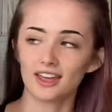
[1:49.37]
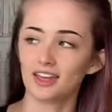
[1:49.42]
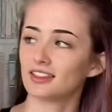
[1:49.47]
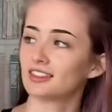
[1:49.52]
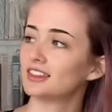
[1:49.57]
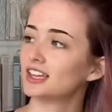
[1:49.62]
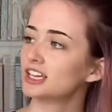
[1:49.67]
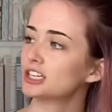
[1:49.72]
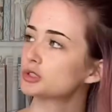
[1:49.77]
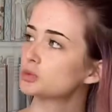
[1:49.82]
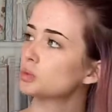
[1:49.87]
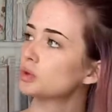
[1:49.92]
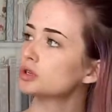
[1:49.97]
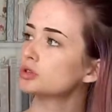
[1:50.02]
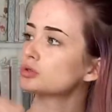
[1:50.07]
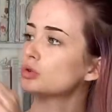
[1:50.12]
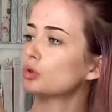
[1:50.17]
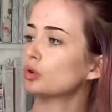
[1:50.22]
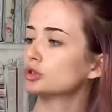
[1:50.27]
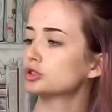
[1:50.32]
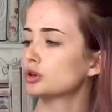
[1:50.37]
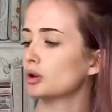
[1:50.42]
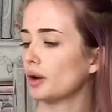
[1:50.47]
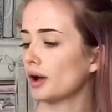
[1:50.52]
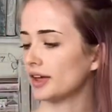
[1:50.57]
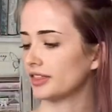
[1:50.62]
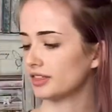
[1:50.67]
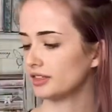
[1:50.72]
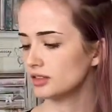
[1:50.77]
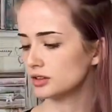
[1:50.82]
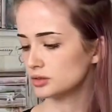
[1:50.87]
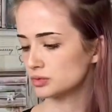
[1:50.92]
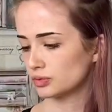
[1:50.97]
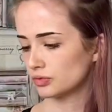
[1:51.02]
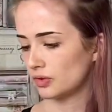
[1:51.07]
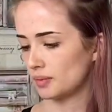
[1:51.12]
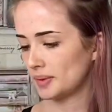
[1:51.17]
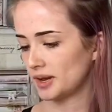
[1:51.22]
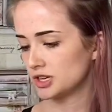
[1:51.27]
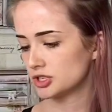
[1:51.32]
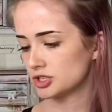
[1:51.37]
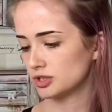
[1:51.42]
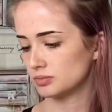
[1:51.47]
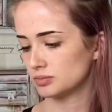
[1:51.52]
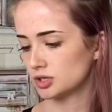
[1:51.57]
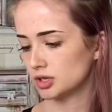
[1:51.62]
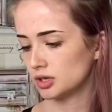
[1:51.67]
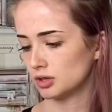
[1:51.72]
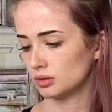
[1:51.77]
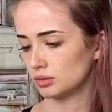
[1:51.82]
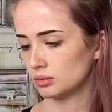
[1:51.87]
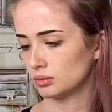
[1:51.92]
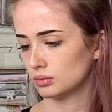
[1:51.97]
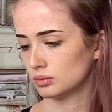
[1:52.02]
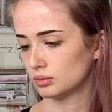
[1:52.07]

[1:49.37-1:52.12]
This was also, I think this was from H&M too.